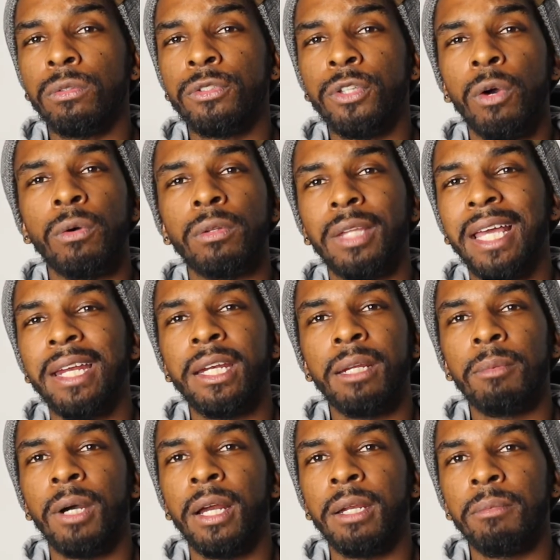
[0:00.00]
don't let
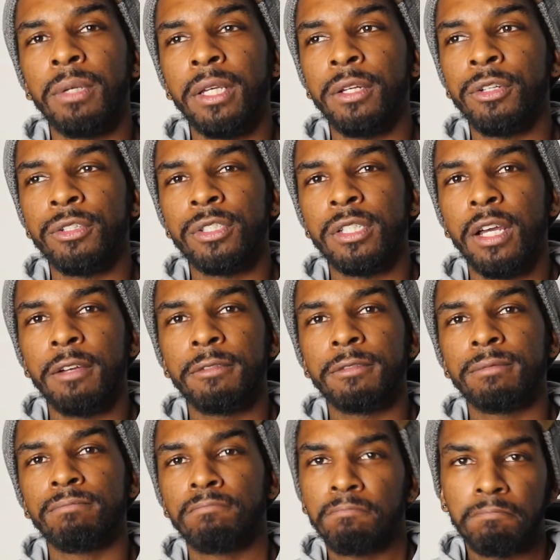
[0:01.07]
anybody be in your stuff.
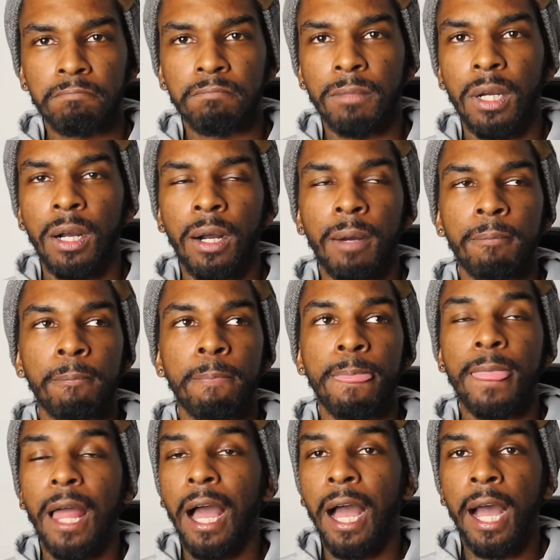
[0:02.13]

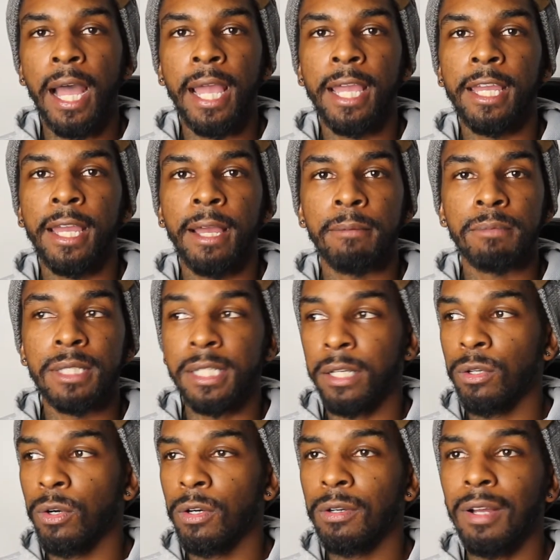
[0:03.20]
I am
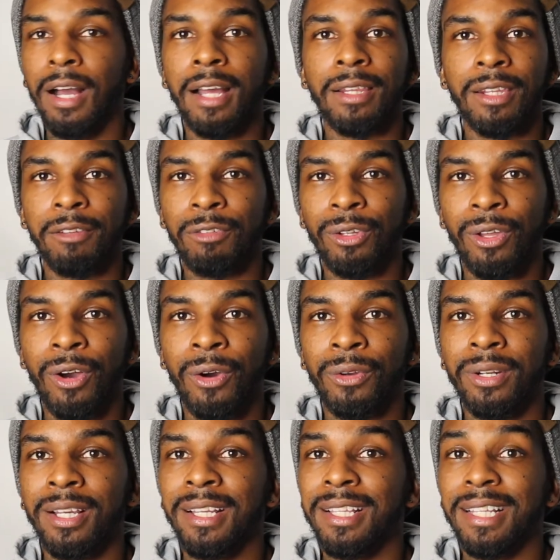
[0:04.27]
single, I live
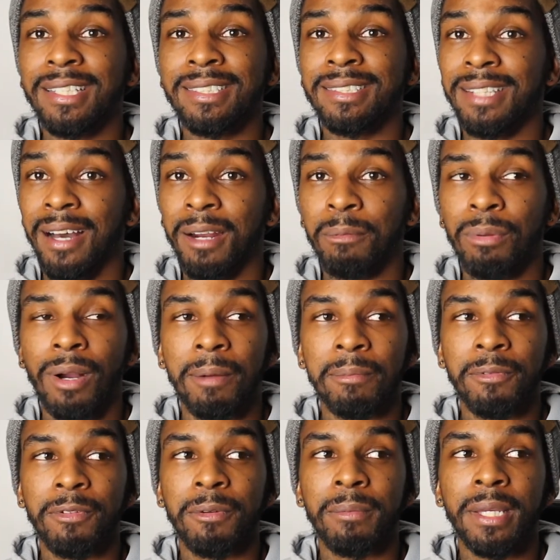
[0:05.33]
alone, that is not a
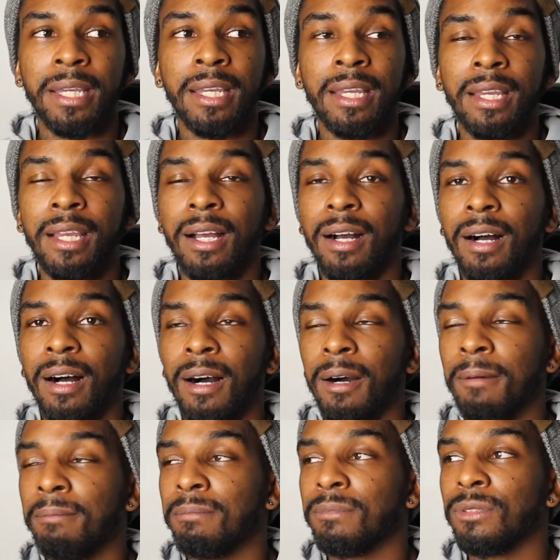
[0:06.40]
problem for me,
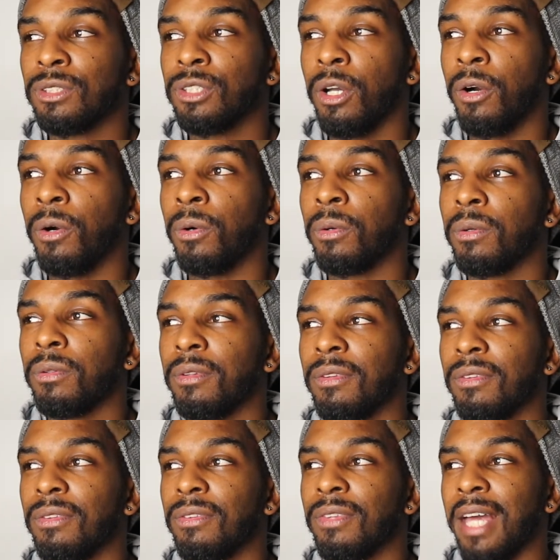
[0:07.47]
so
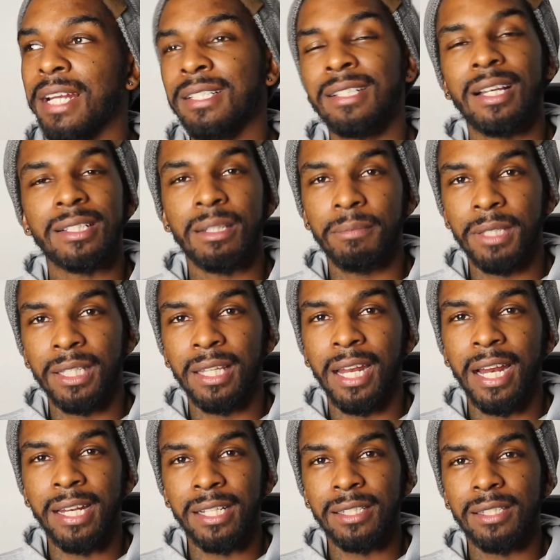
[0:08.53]
that is not something that
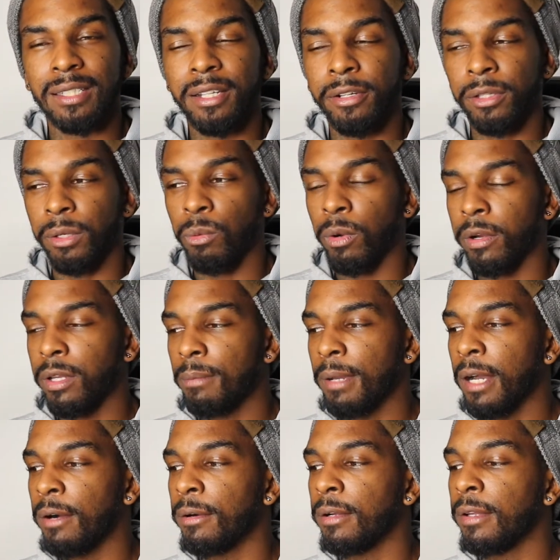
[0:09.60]
I necessarily worry
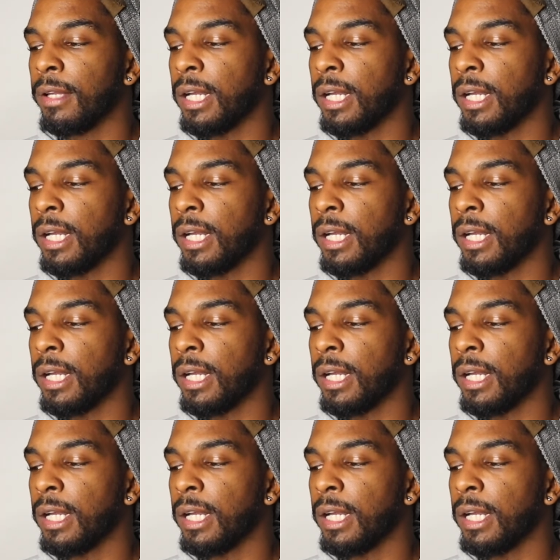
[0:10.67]
about,